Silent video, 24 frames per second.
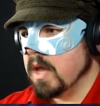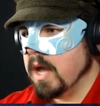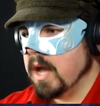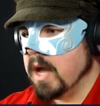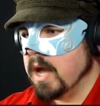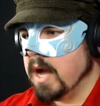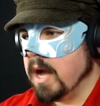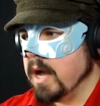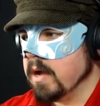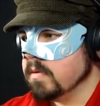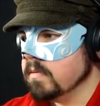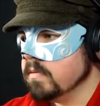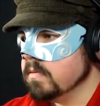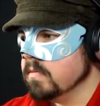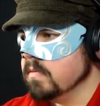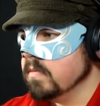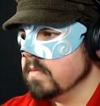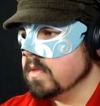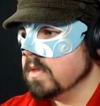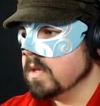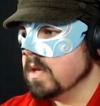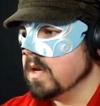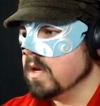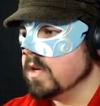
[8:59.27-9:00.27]
Ah.
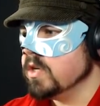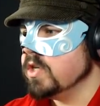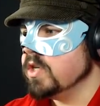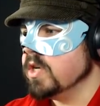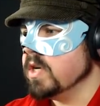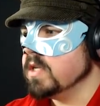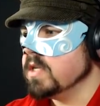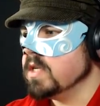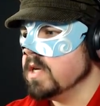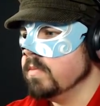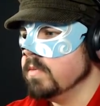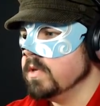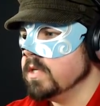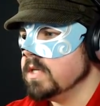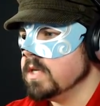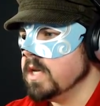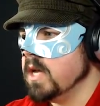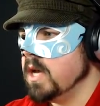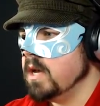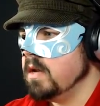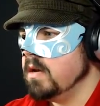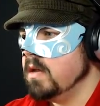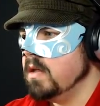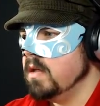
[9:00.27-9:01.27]
Oh shit, someone's
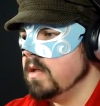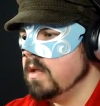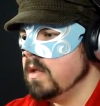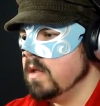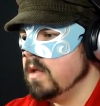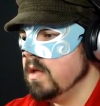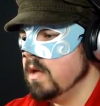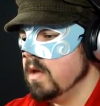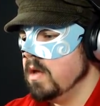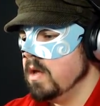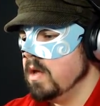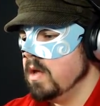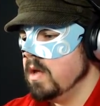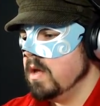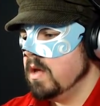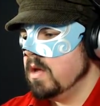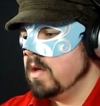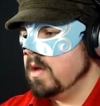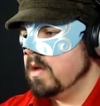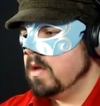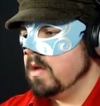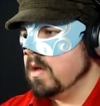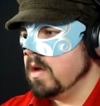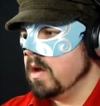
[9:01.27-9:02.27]
down.
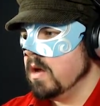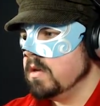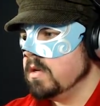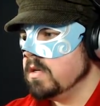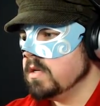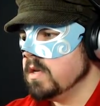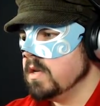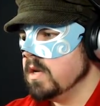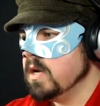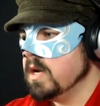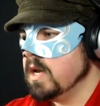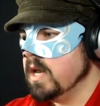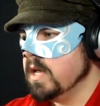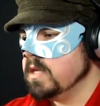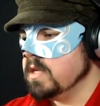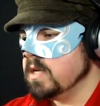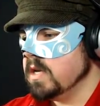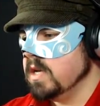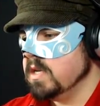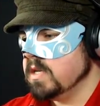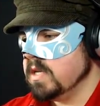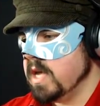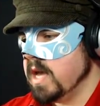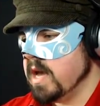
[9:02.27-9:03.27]
I'm just going to cleanse these.